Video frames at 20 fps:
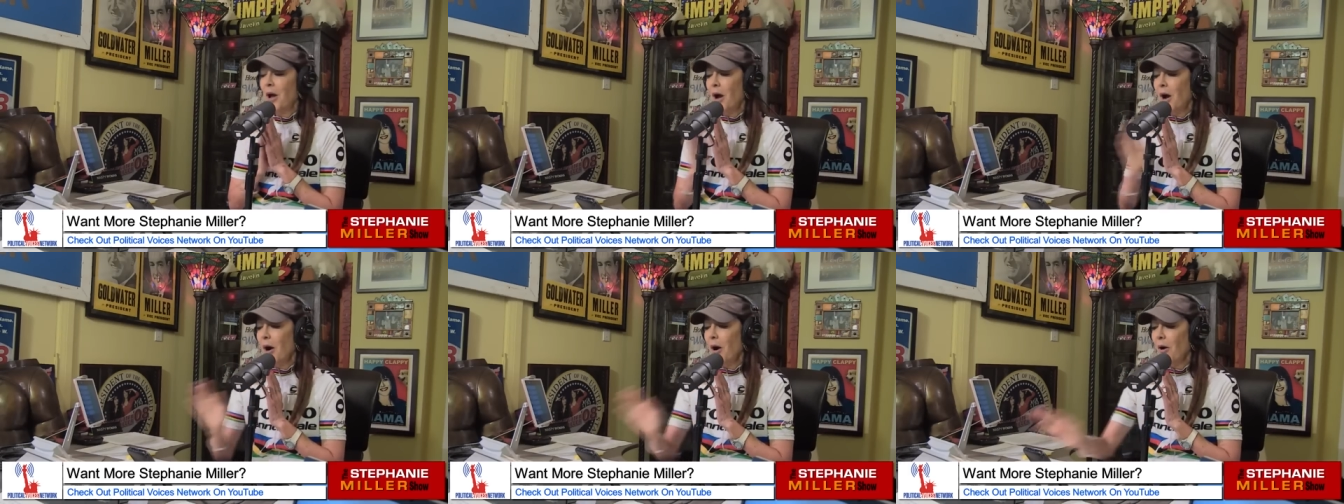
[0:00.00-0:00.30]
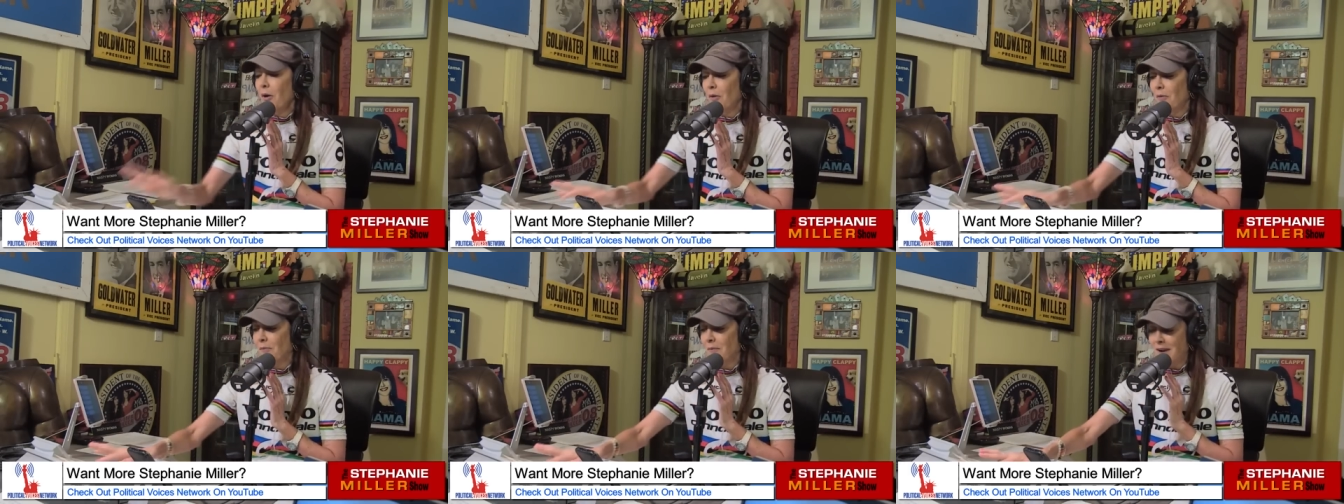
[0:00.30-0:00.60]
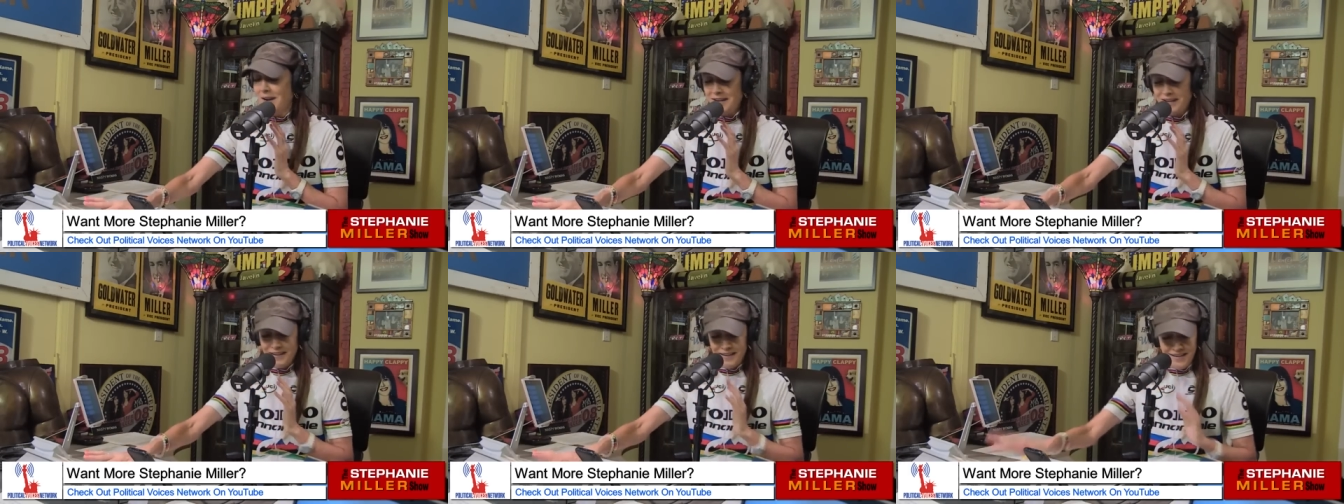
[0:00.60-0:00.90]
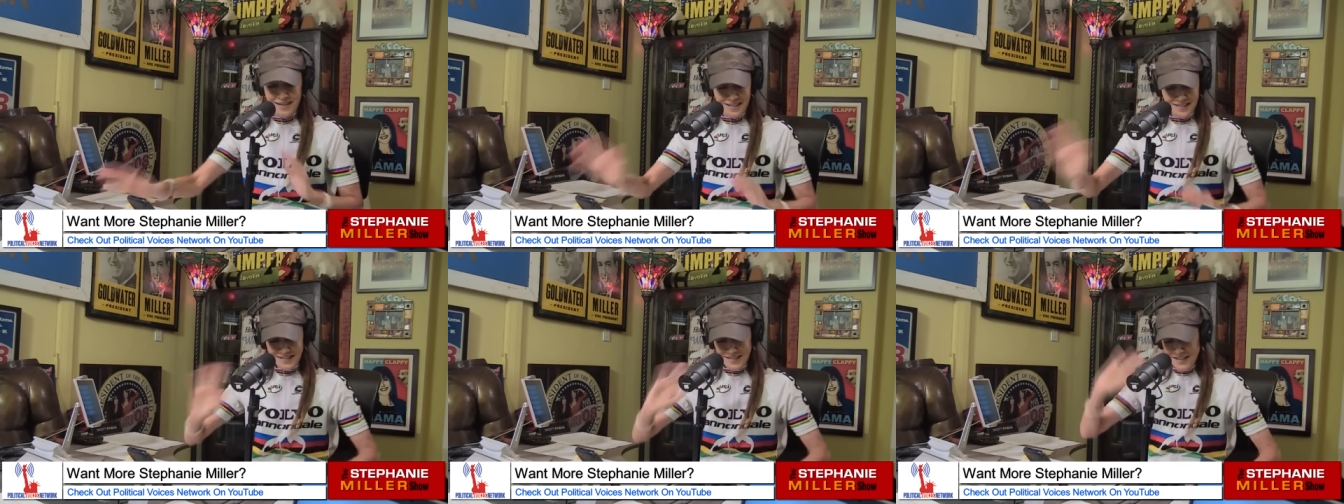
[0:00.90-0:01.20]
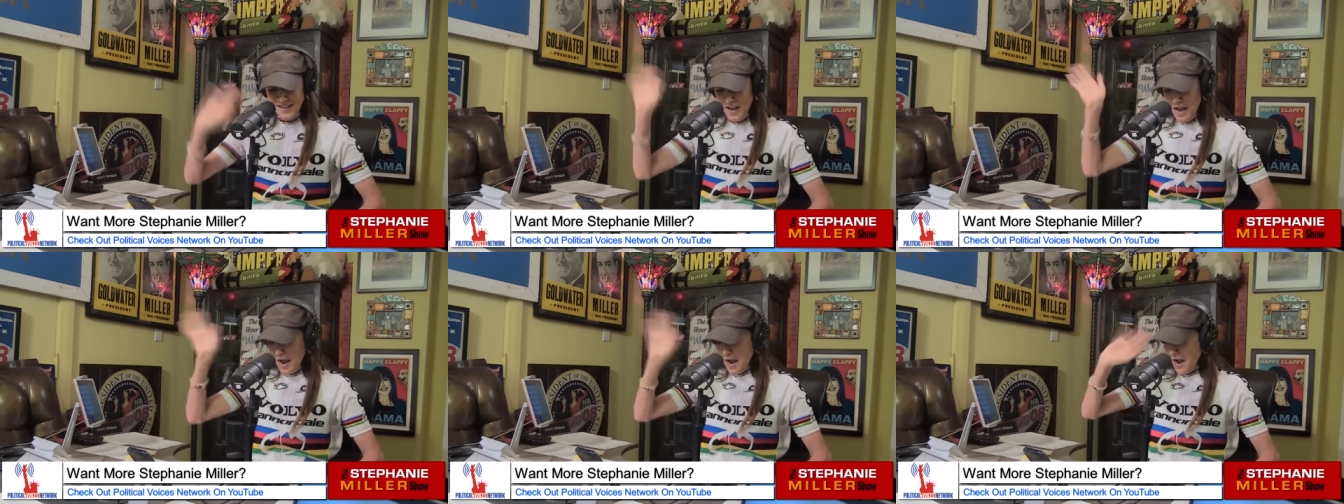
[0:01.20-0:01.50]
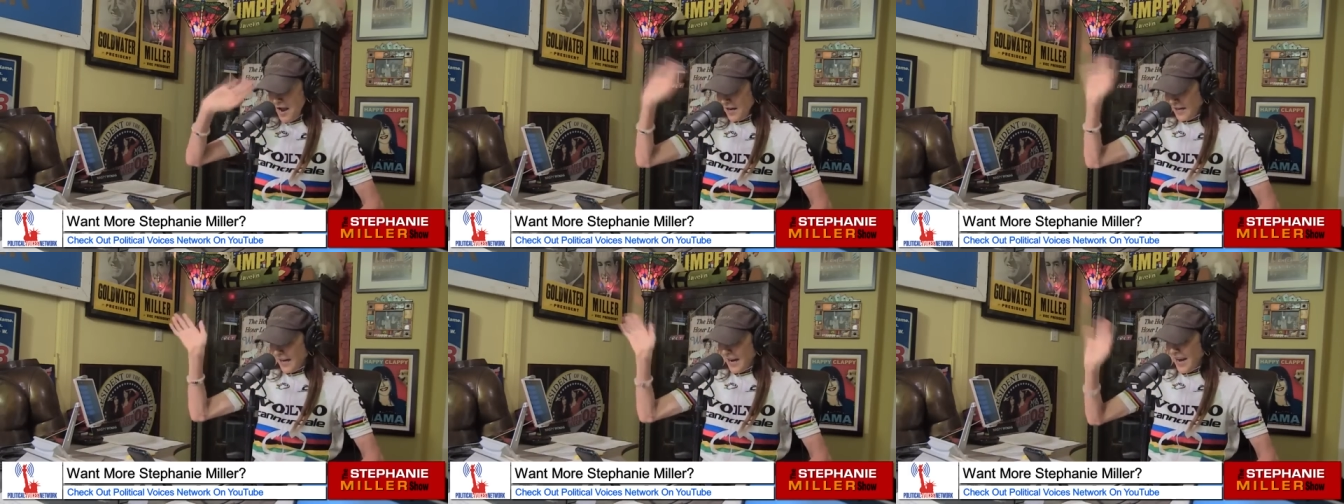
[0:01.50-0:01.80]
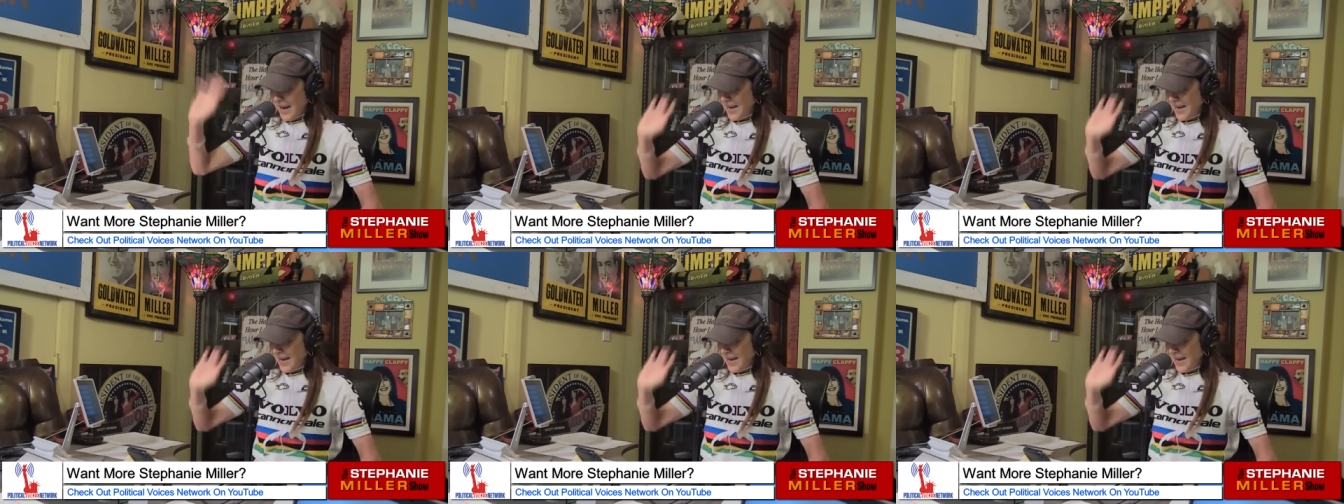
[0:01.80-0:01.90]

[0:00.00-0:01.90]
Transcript: Oh, my God. Because she just wanted to be